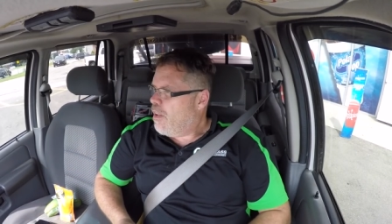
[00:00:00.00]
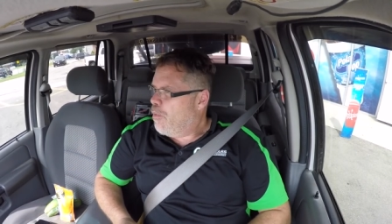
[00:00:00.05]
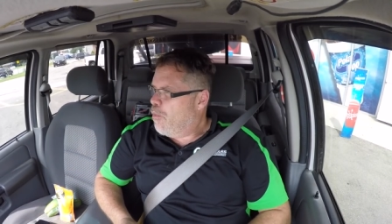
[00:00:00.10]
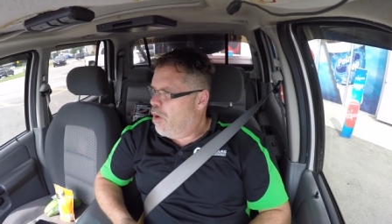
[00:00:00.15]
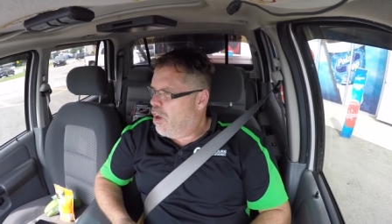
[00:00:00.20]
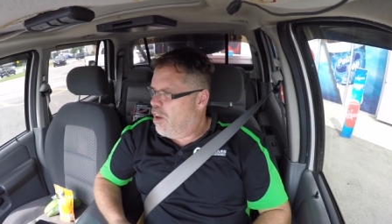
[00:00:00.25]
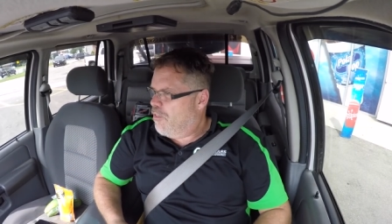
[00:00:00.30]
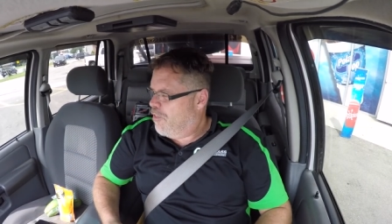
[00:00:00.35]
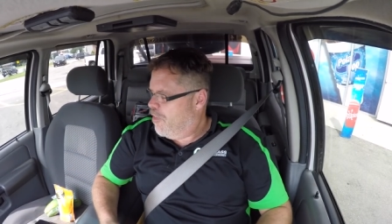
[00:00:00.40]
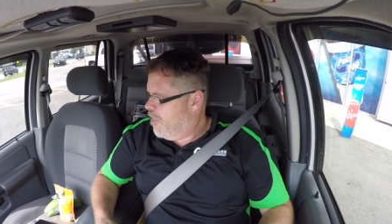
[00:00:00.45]

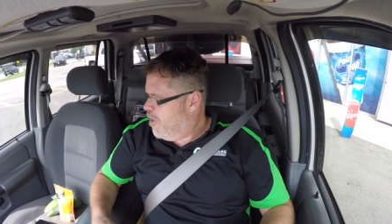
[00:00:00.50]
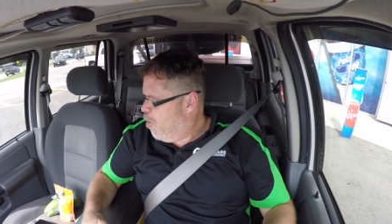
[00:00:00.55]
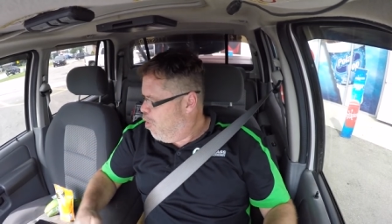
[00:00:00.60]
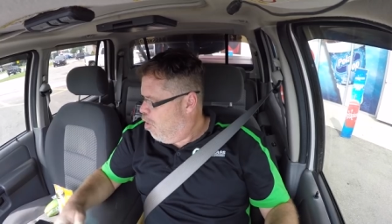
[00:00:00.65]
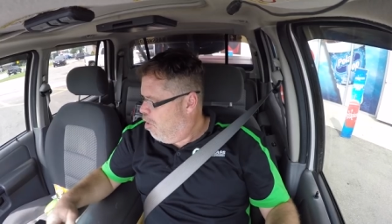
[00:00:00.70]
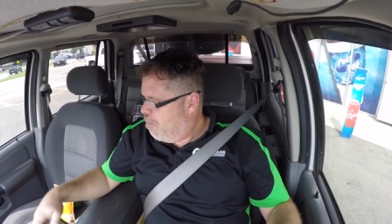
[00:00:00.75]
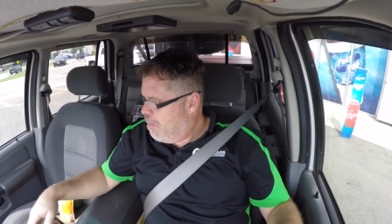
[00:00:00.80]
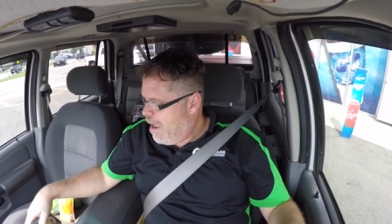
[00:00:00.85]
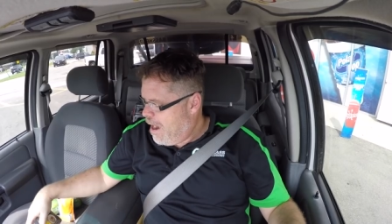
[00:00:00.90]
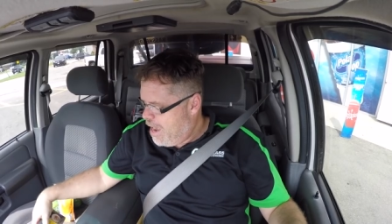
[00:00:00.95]
Working for the
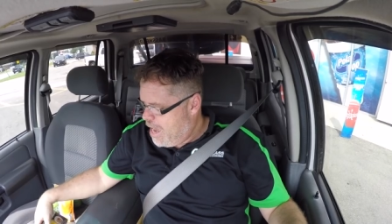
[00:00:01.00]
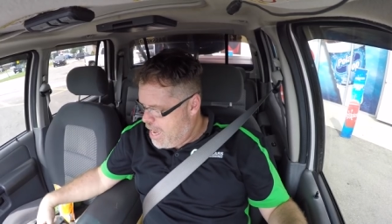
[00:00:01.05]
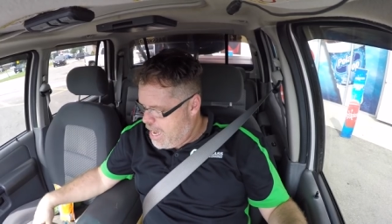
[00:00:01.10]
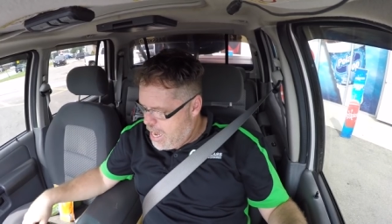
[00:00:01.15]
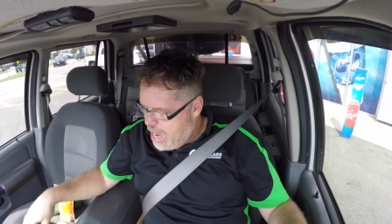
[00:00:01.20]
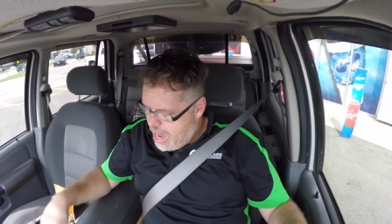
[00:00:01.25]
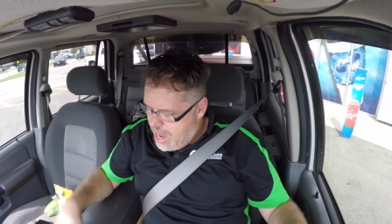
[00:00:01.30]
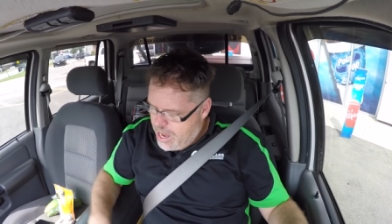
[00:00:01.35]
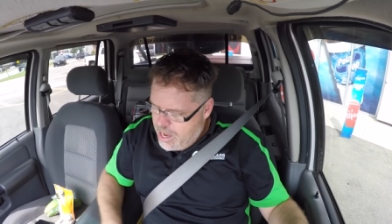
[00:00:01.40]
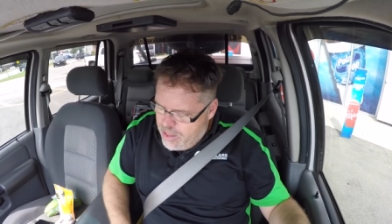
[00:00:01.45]
almighty,
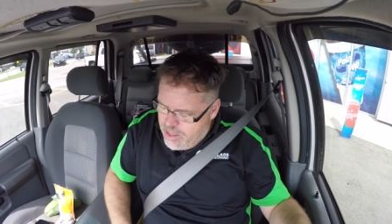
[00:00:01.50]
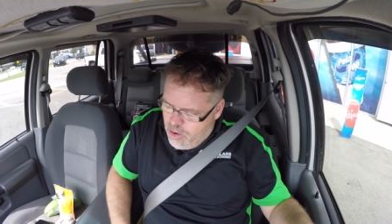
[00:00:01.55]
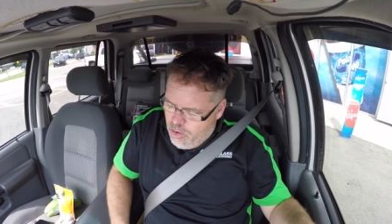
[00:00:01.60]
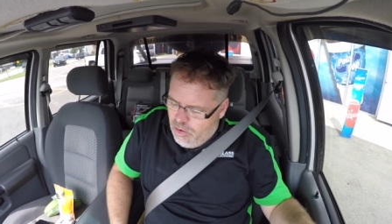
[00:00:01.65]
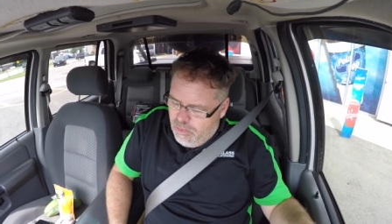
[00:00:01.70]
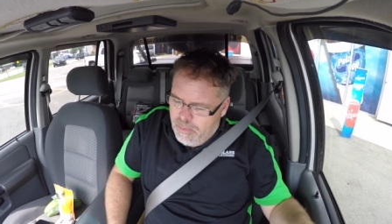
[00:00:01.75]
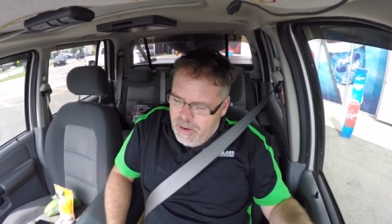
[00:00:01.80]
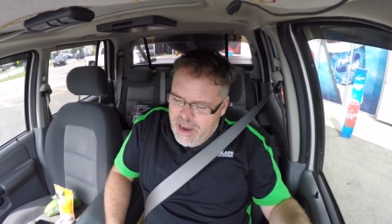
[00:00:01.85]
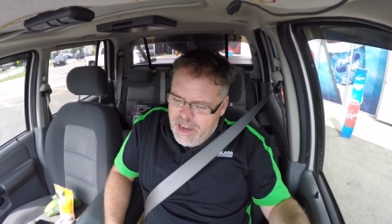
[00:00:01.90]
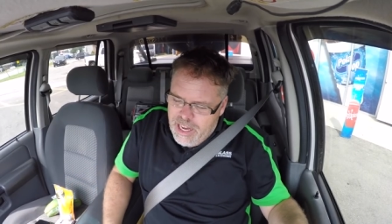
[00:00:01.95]
eh? The
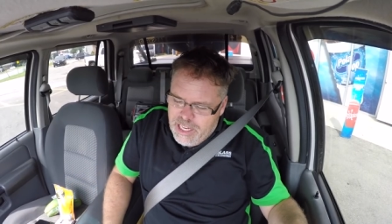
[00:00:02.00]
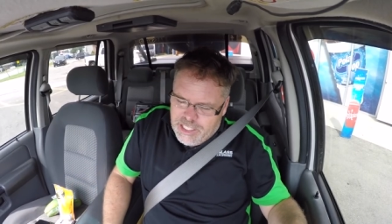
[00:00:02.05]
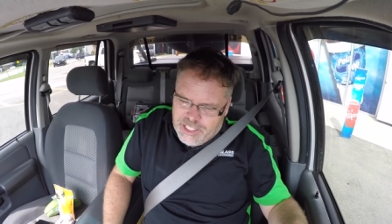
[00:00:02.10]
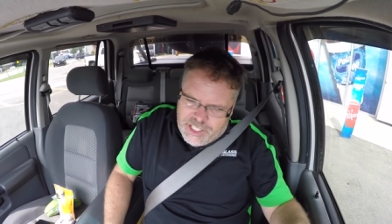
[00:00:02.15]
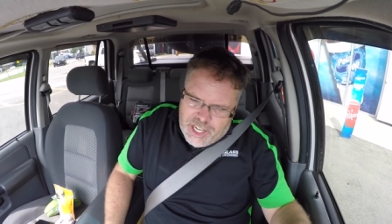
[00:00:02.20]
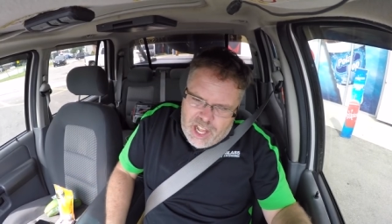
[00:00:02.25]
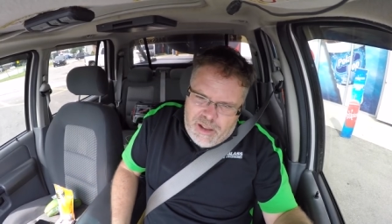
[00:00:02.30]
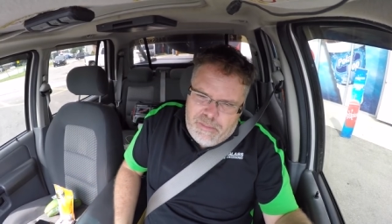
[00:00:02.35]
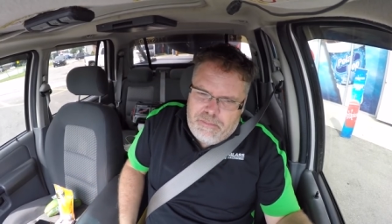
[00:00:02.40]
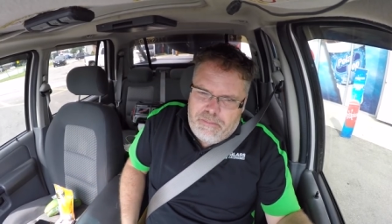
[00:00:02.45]
almighty
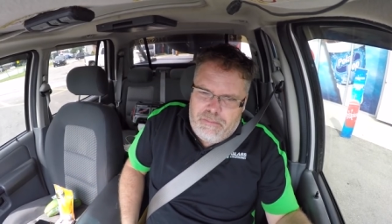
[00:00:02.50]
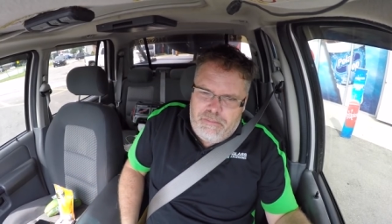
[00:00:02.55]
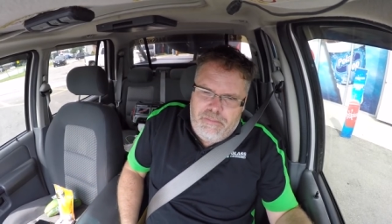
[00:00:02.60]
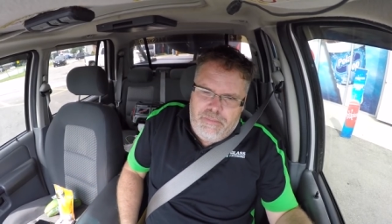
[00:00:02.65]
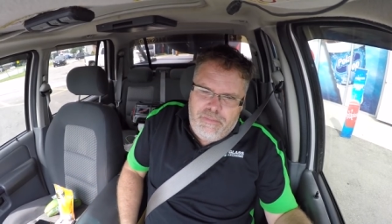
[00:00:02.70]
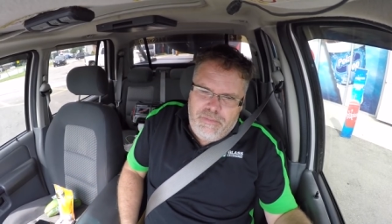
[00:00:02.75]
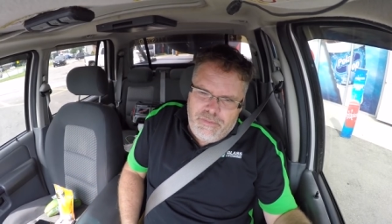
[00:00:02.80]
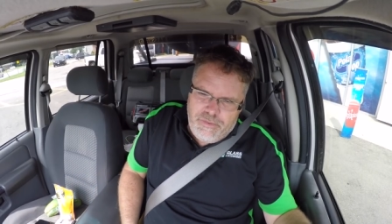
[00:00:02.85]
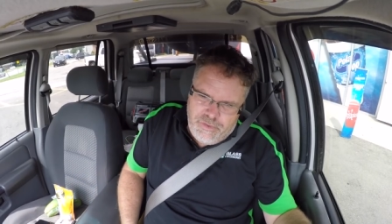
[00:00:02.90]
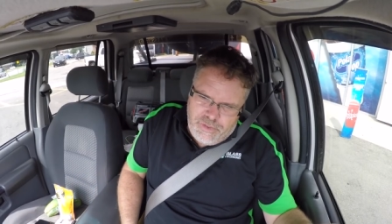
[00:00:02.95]
something,
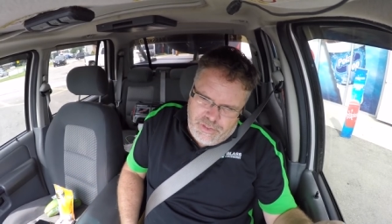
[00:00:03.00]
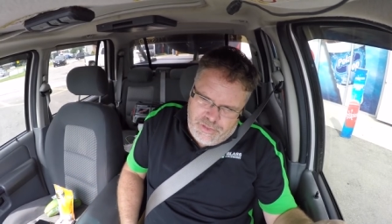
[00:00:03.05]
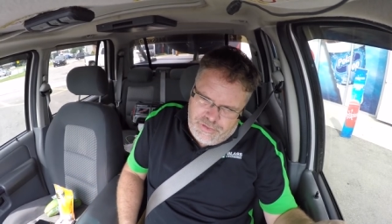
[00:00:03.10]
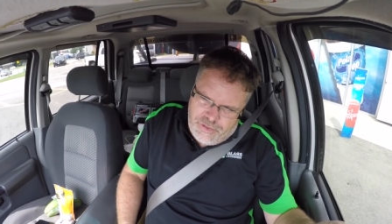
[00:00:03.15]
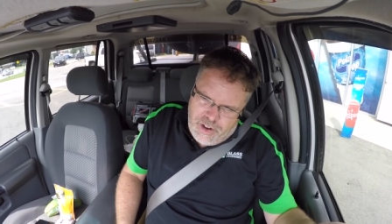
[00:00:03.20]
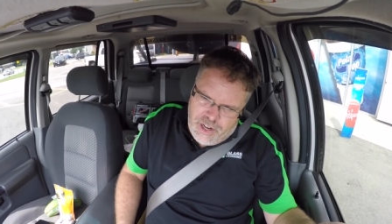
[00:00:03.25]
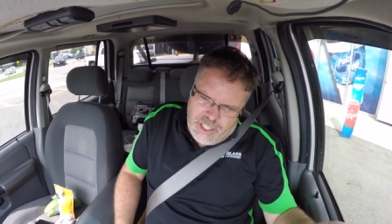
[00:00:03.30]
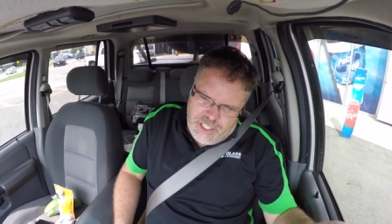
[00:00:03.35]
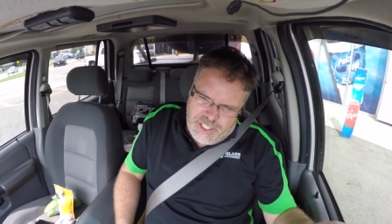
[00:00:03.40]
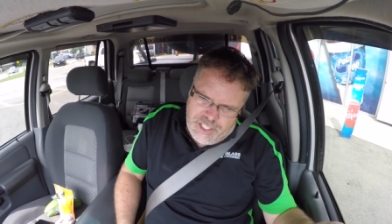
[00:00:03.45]
for
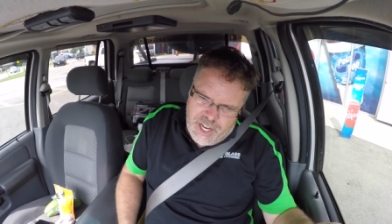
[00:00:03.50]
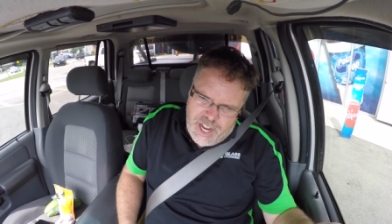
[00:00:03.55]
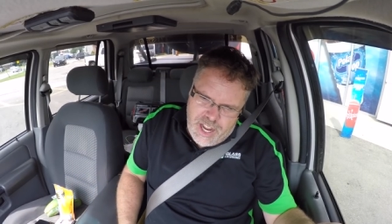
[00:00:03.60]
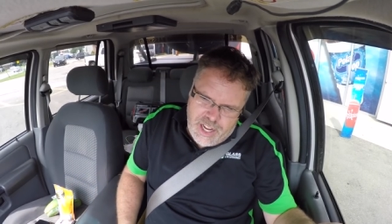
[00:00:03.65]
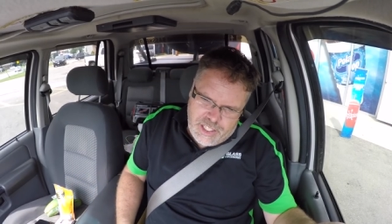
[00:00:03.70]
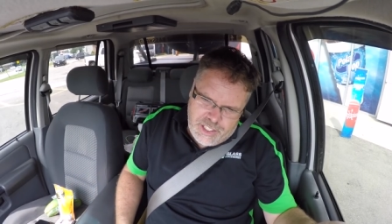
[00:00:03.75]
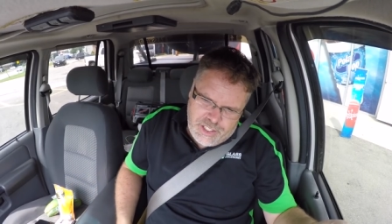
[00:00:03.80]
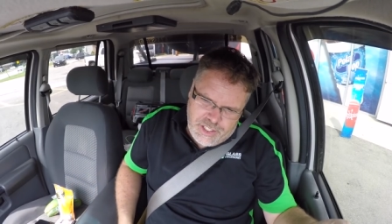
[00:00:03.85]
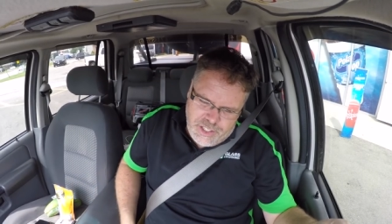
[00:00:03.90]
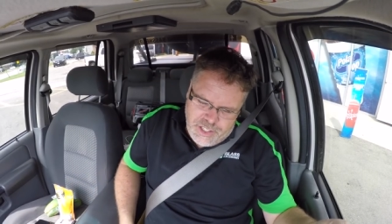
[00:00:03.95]
frig's
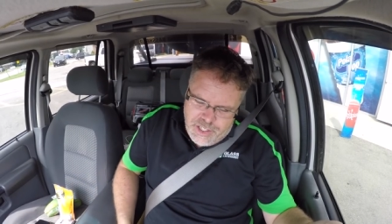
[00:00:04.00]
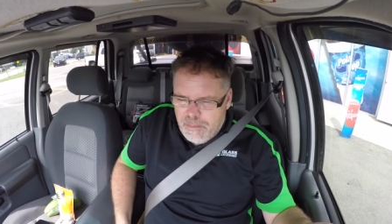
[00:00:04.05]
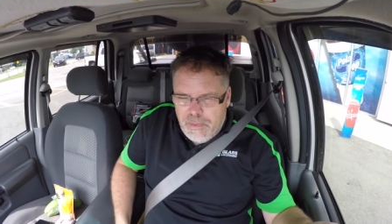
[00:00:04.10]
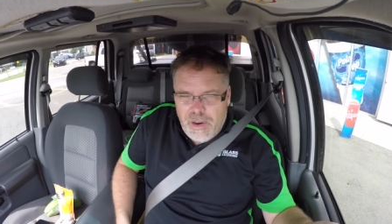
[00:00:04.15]
sakes.